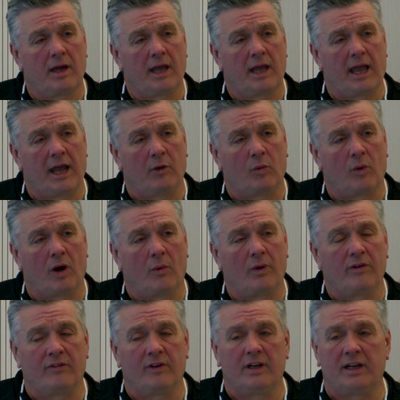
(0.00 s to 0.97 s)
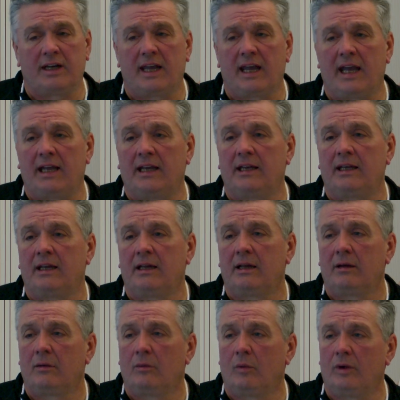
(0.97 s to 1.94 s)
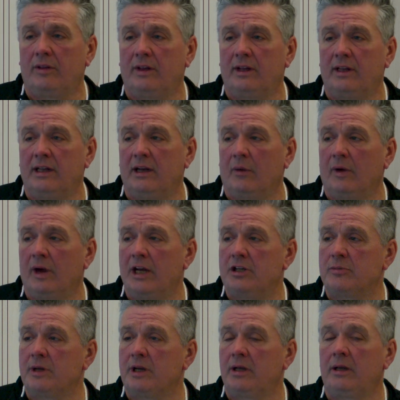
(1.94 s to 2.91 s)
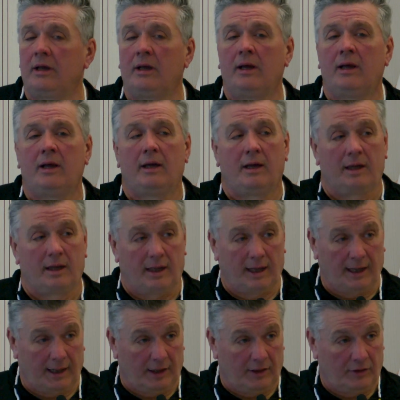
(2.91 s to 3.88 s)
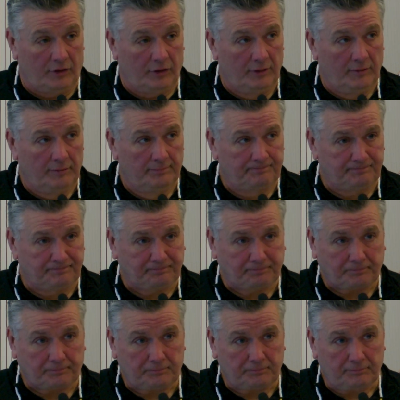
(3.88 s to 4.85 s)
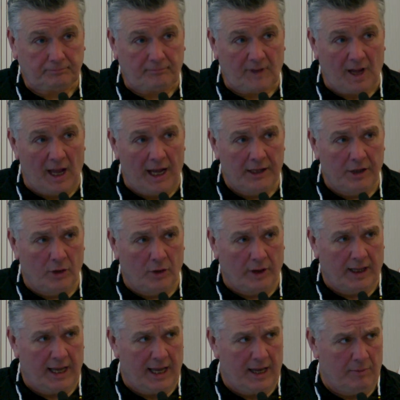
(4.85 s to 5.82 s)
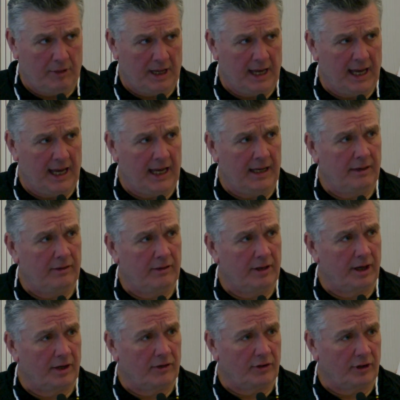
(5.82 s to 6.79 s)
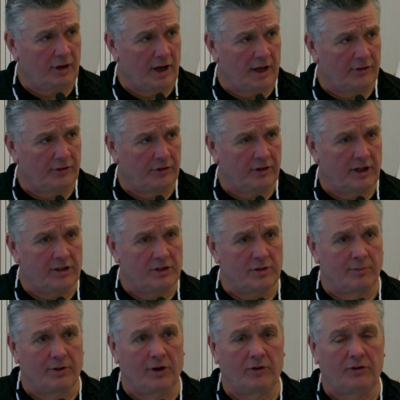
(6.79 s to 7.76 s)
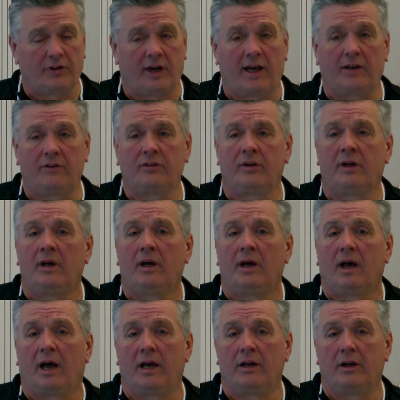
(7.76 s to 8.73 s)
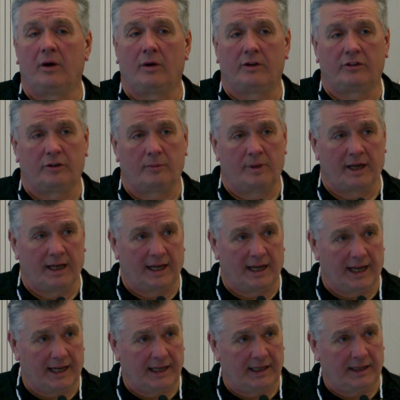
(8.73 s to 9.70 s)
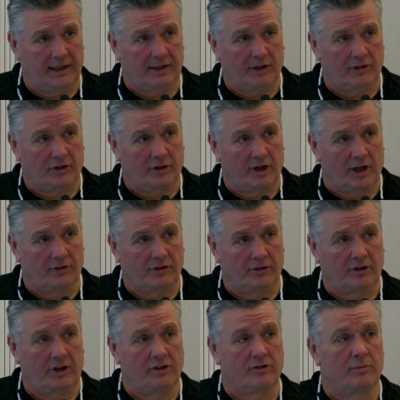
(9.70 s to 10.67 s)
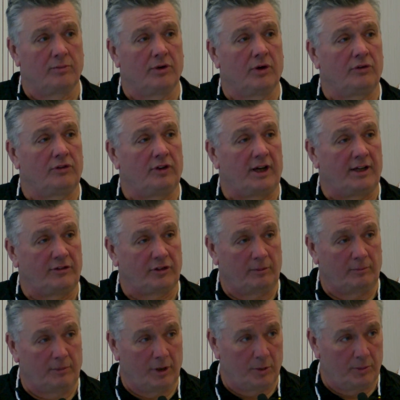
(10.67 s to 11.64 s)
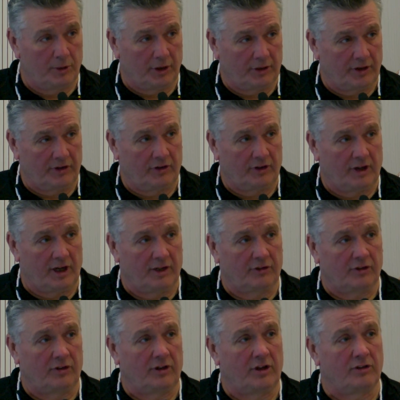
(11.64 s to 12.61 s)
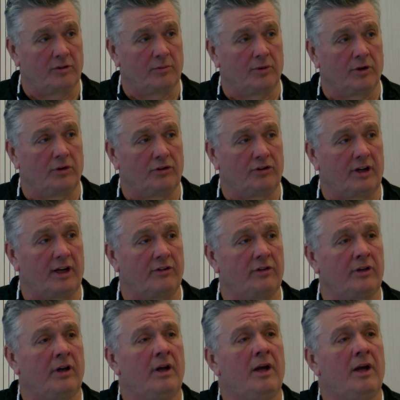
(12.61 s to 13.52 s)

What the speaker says: And what we've indicated within the arrangement is, I know at KMK there's a consultation process. I know at Sabinganekedy there's a consultation process. At Millbrook there's a consultation process.